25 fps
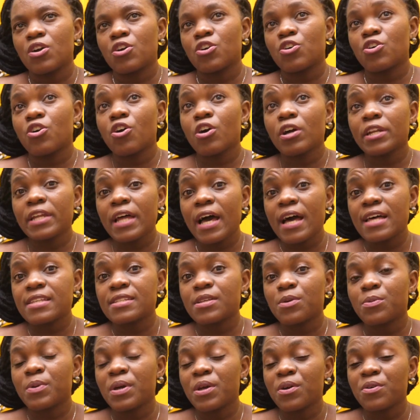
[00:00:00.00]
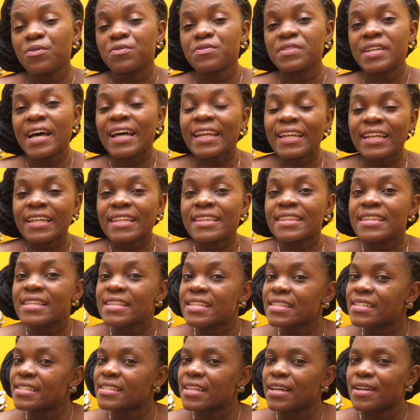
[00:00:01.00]
God has a way of turning
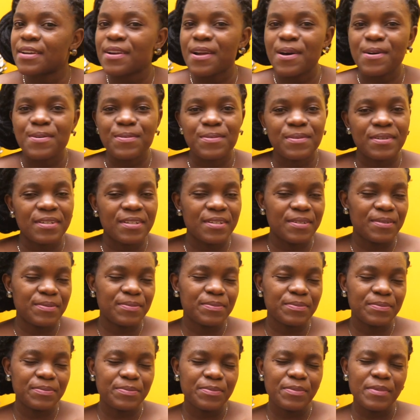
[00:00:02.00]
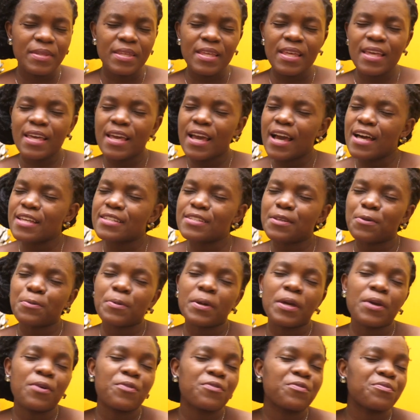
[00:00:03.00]
things around. He has a
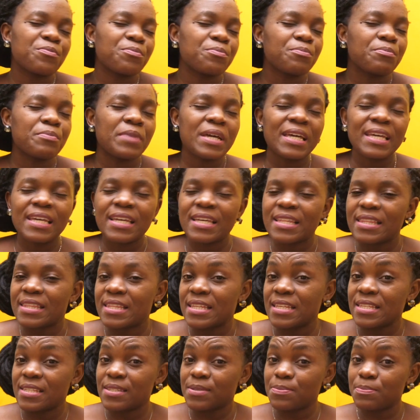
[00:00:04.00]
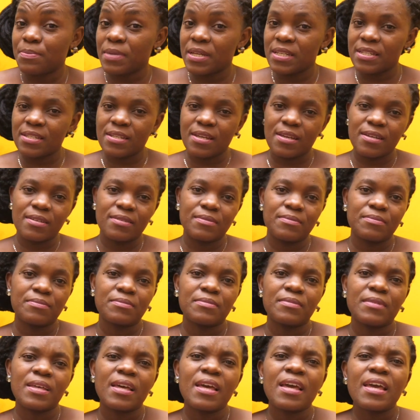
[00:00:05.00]
way of making things better.
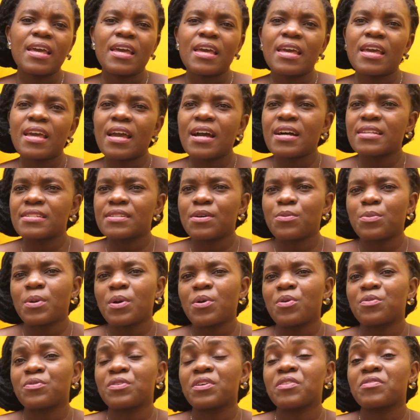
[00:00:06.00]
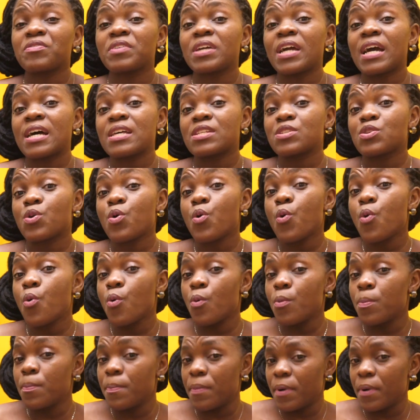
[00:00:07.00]
He has a way of giving us hope.